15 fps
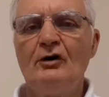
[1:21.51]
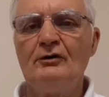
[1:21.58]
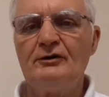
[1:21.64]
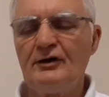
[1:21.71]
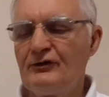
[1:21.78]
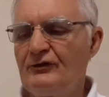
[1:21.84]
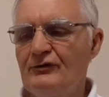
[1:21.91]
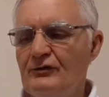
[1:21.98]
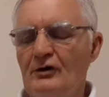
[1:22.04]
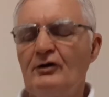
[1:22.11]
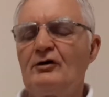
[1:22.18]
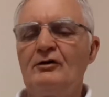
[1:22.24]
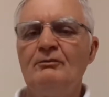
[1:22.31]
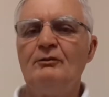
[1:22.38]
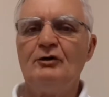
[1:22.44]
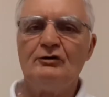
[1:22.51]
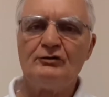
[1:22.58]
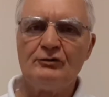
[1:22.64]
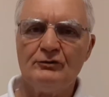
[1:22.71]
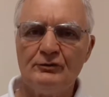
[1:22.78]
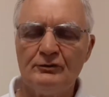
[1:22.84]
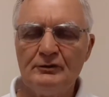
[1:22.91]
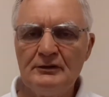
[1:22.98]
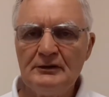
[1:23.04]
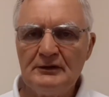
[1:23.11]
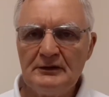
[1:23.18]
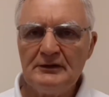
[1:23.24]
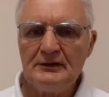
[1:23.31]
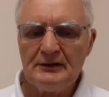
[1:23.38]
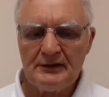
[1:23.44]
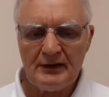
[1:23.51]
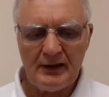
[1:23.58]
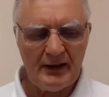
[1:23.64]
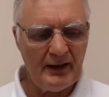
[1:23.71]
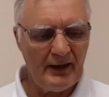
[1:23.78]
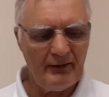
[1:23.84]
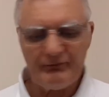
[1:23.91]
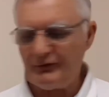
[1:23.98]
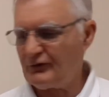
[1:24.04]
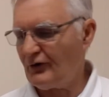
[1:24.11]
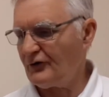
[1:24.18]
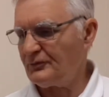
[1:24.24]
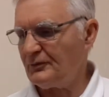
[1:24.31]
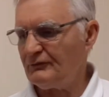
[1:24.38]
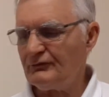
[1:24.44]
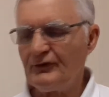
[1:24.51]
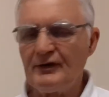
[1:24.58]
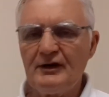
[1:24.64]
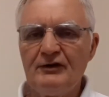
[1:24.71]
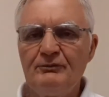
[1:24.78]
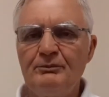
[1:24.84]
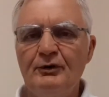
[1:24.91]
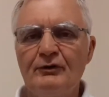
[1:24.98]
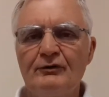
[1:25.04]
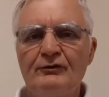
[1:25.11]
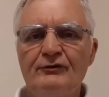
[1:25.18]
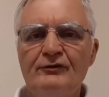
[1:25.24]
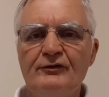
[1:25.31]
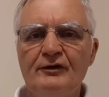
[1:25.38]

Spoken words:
This is not a commercial advertisement for these books.